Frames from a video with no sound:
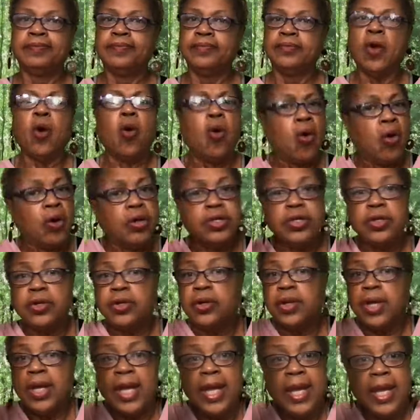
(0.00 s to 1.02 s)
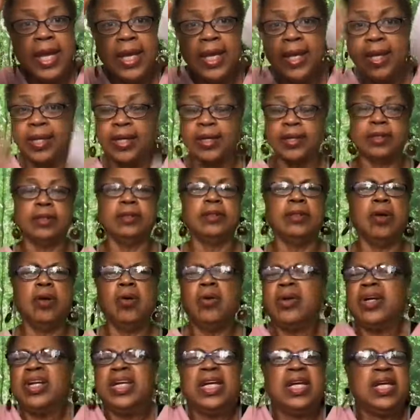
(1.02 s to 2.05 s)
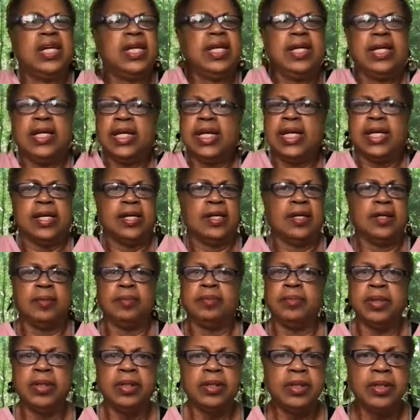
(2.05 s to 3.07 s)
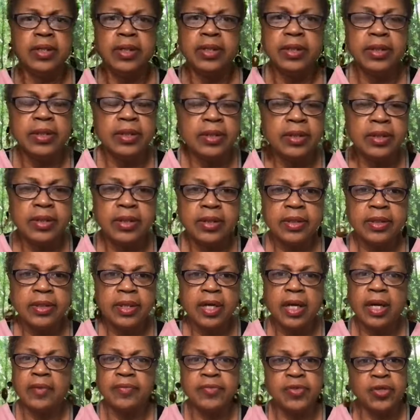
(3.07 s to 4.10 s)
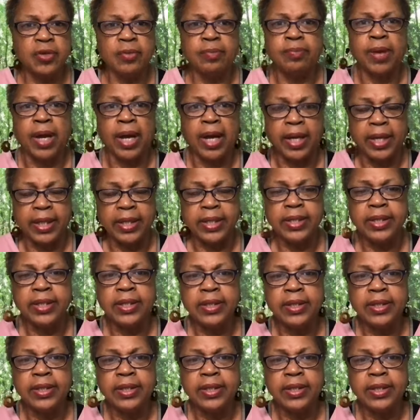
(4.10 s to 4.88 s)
or your hand or any limb of your body.